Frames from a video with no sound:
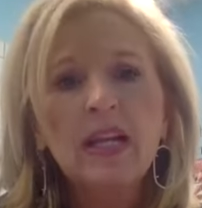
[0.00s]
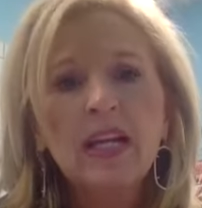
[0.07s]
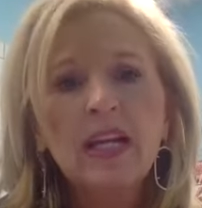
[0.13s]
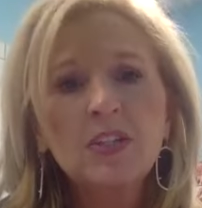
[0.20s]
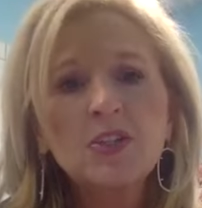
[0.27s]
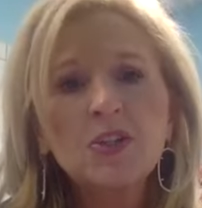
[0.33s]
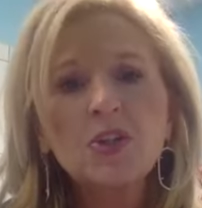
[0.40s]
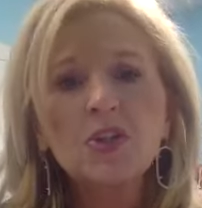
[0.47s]

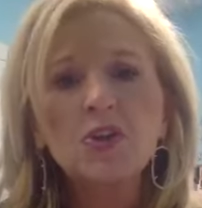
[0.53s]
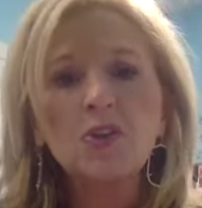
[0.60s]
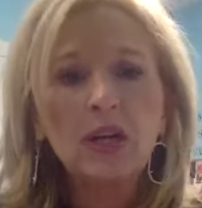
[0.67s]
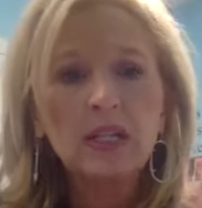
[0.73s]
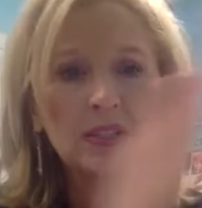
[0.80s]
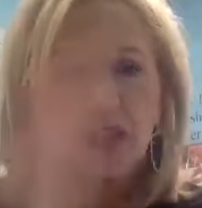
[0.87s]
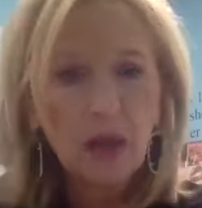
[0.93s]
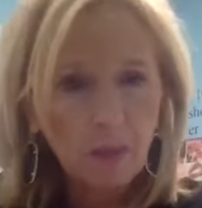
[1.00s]
into
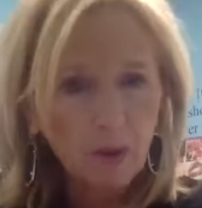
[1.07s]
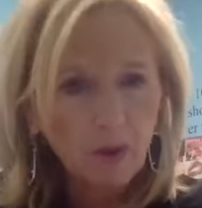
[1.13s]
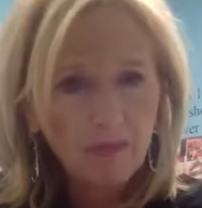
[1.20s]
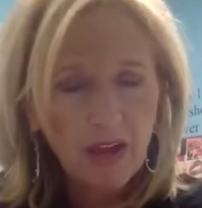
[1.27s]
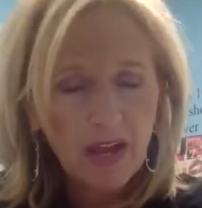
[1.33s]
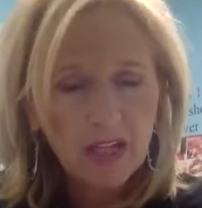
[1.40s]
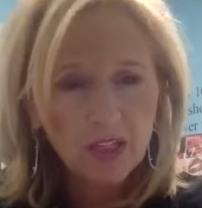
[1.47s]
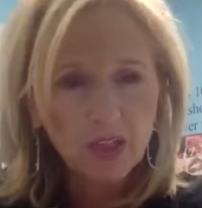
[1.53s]
a double
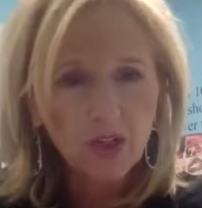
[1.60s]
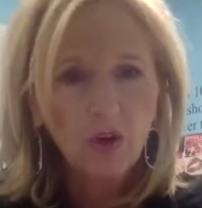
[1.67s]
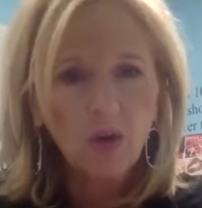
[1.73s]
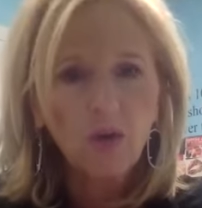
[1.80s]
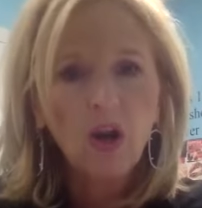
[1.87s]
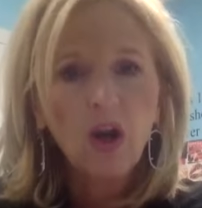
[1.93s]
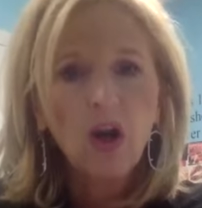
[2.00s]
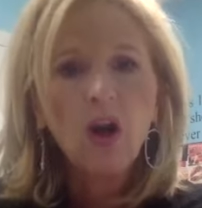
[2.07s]

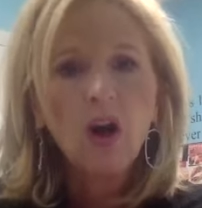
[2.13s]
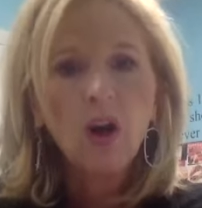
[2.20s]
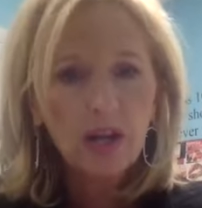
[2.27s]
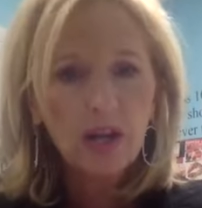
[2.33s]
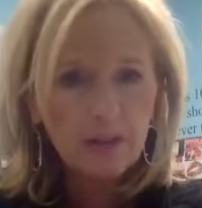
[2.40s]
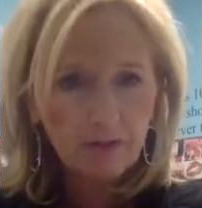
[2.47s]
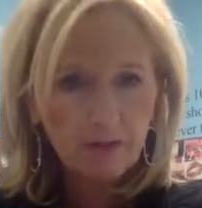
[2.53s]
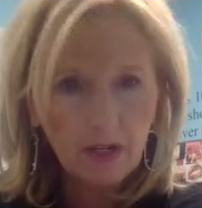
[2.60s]
facial or
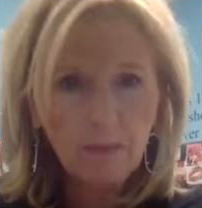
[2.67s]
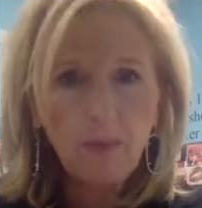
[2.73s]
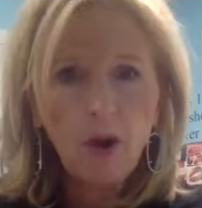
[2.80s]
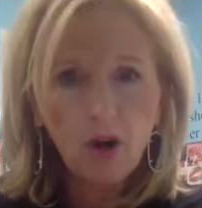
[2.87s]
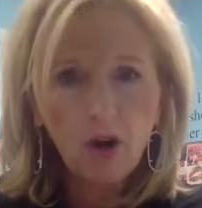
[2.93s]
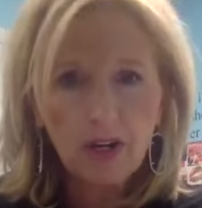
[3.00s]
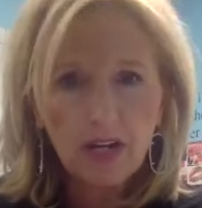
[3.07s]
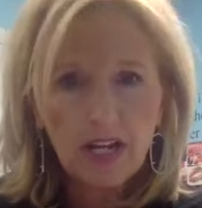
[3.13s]
even a
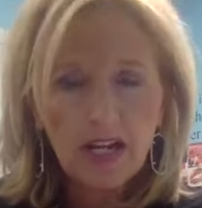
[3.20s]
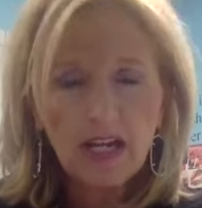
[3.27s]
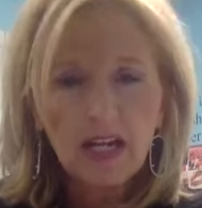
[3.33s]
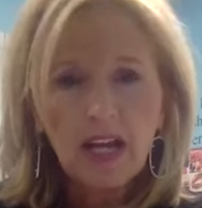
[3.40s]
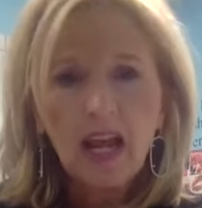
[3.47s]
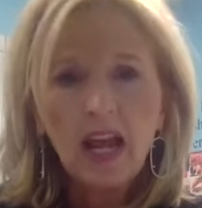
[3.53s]
party.